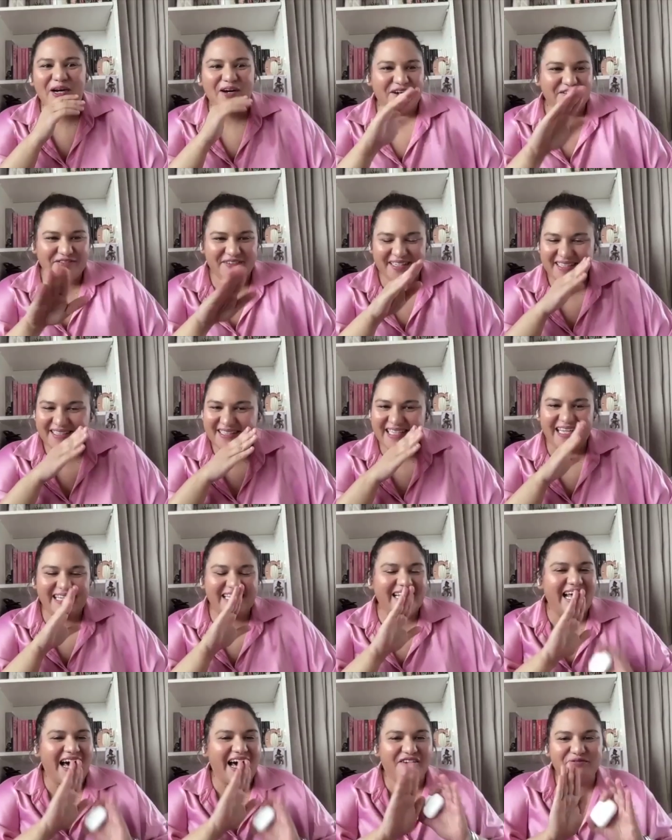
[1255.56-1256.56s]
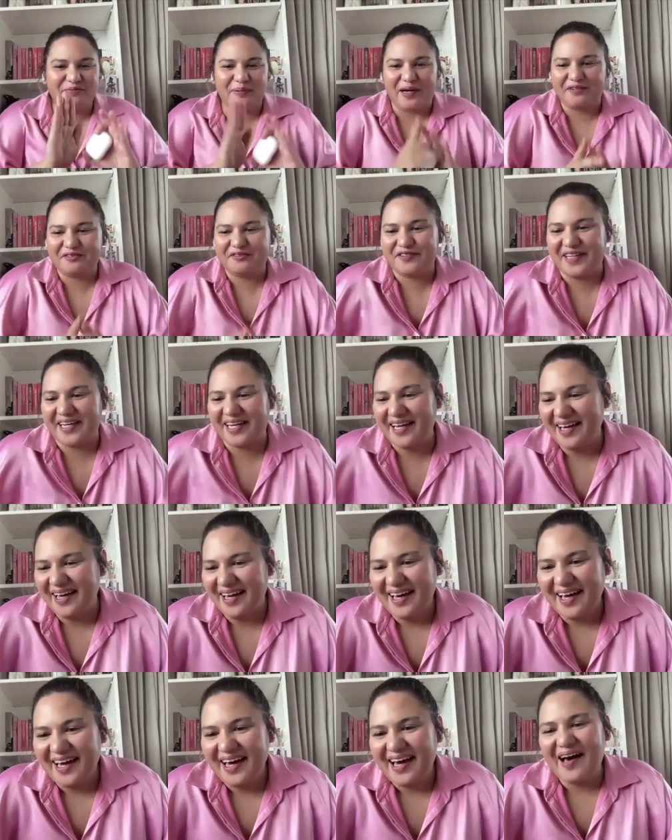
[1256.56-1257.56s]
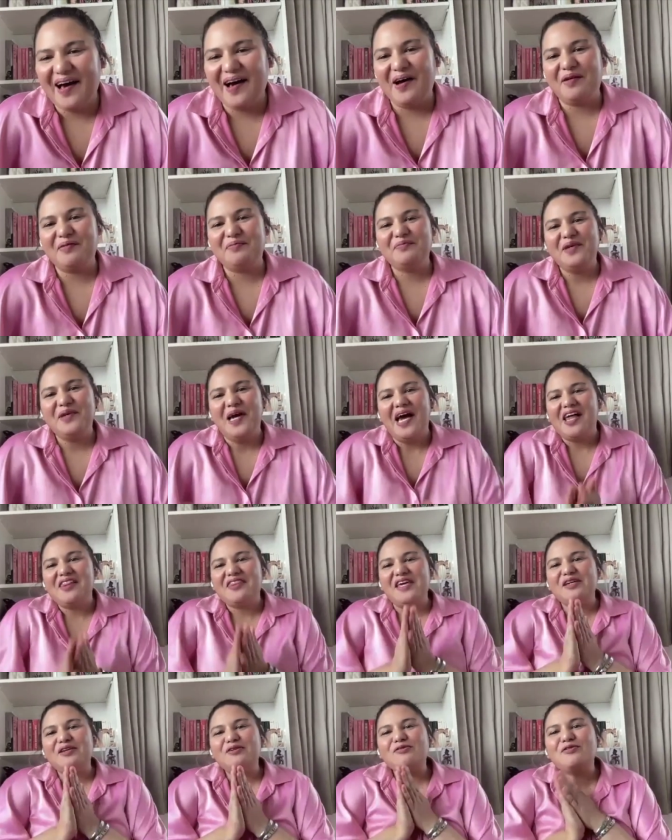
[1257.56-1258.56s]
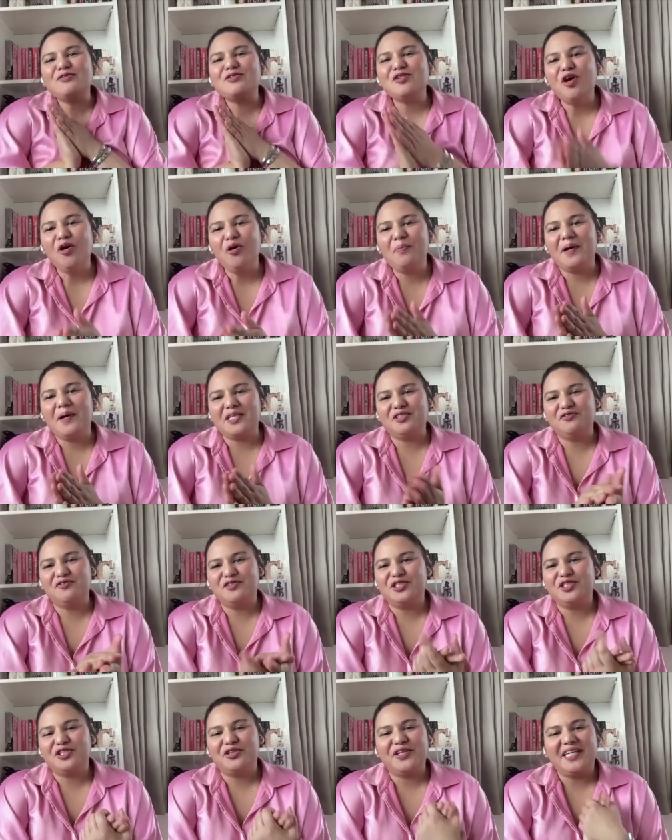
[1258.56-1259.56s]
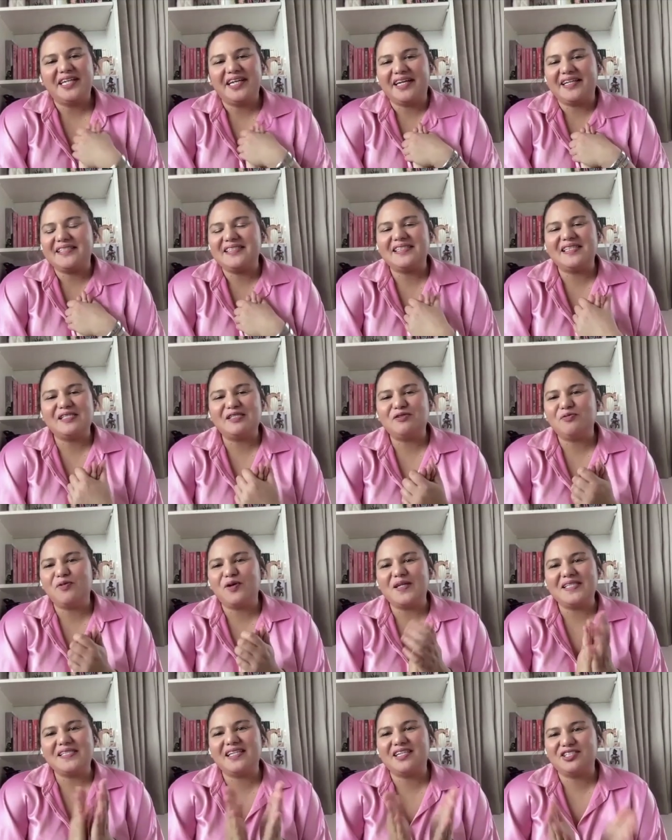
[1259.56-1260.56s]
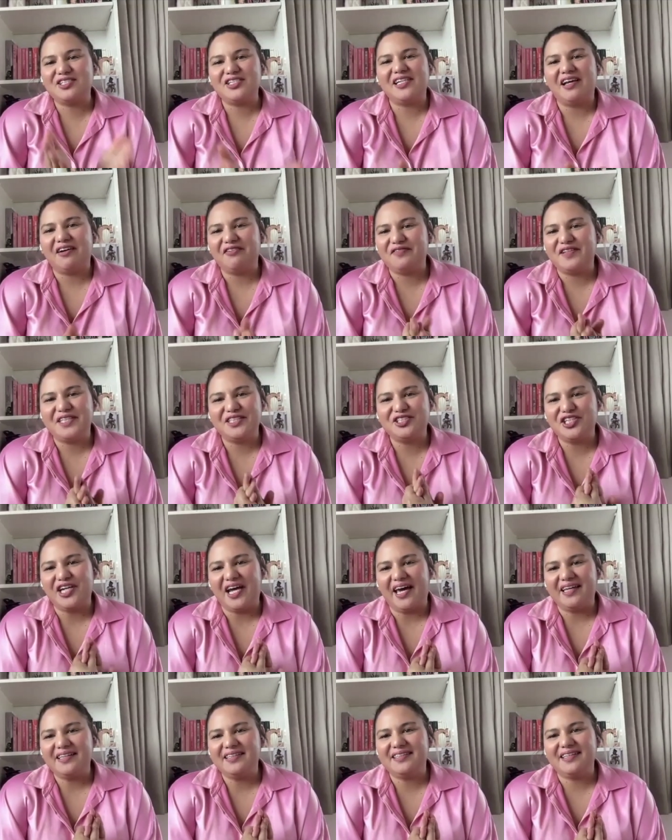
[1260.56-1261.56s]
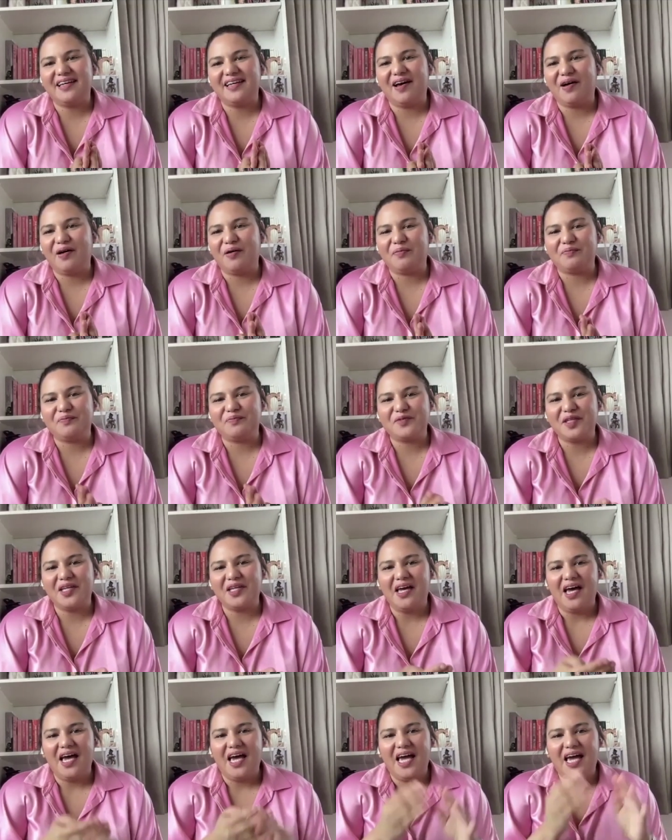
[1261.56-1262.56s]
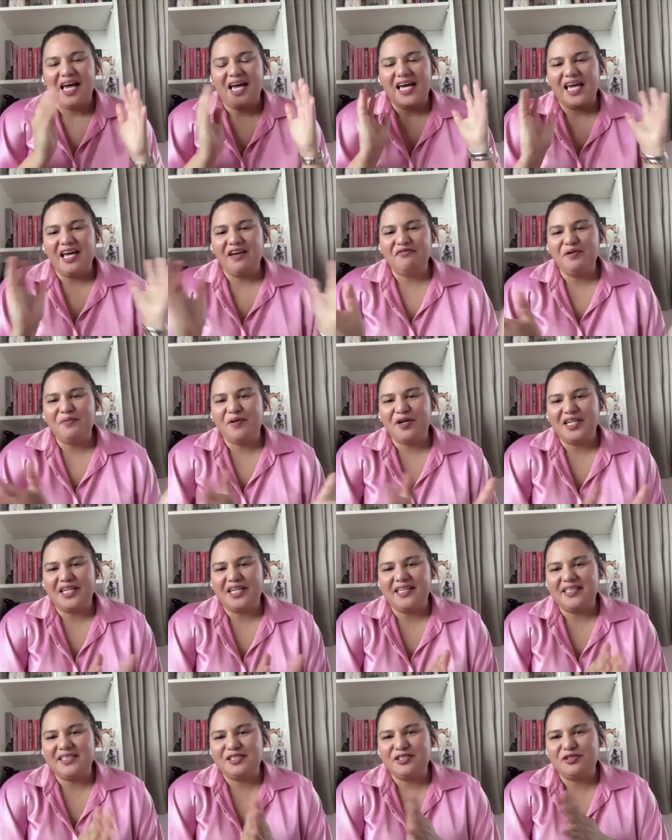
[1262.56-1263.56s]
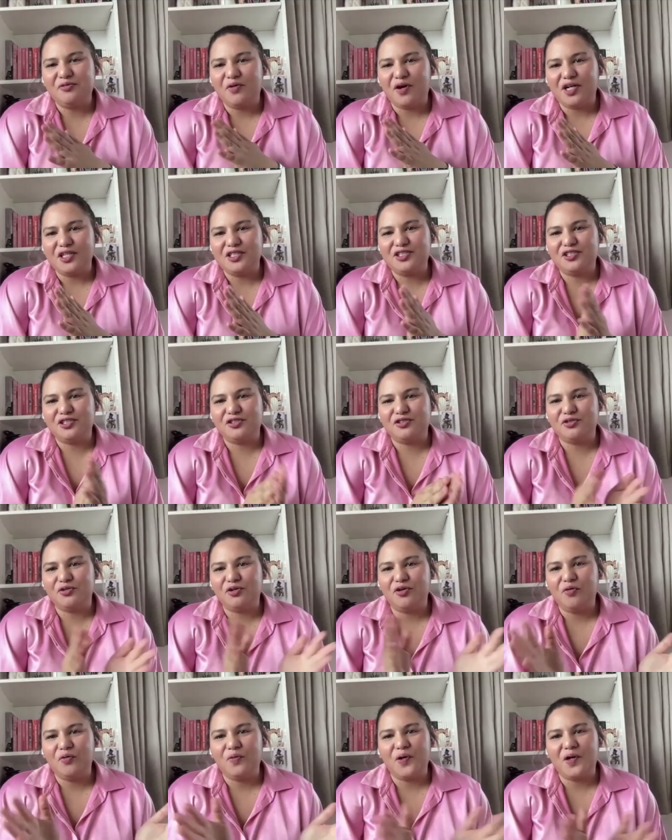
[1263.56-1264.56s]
perfect. I love Buffy. Um yeah. thank you so much for joining us. This was such a lovely chat. Um everybody needs to watch Do Your